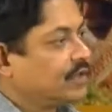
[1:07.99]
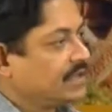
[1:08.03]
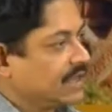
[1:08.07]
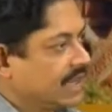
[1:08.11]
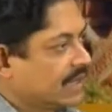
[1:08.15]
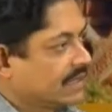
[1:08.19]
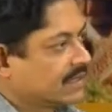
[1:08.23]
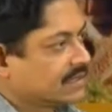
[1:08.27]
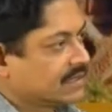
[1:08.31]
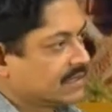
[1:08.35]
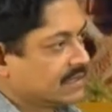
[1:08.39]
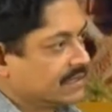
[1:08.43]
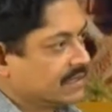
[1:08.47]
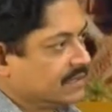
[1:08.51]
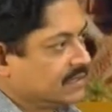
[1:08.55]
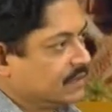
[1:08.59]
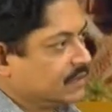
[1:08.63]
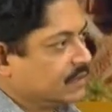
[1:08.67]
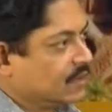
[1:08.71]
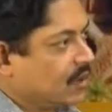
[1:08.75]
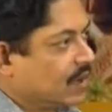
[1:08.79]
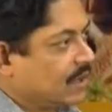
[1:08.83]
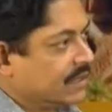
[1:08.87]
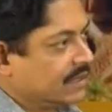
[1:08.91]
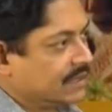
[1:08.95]
youngsters
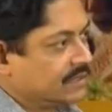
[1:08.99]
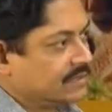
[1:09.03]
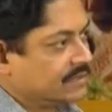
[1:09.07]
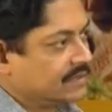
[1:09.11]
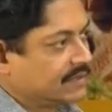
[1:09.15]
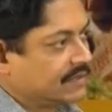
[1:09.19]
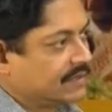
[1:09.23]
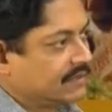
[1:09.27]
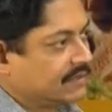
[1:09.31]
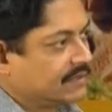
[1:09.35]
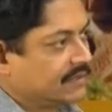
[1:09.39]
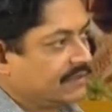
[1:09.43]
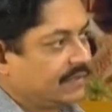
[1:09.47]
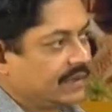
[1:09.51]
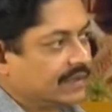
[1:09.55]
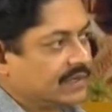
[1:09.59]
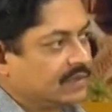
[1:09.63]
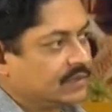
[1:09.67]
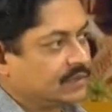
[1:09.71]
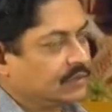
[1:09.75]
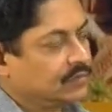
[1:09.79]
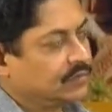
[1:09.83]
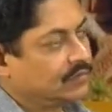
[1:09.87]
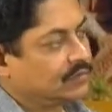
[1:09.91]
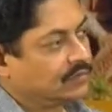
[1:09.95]
who call themselves the
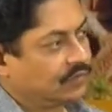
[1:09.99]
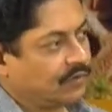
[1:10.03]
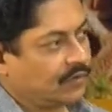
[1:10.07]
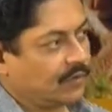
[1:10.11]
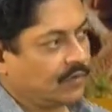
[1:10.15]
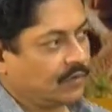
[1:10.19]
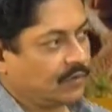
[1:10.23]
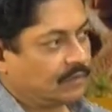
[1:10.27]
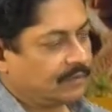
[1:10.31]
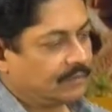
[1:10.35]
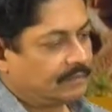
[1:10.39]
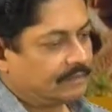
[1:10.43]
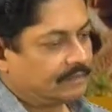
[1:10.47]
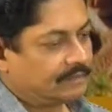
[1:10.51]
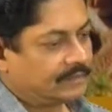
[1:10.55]
Fundu Four.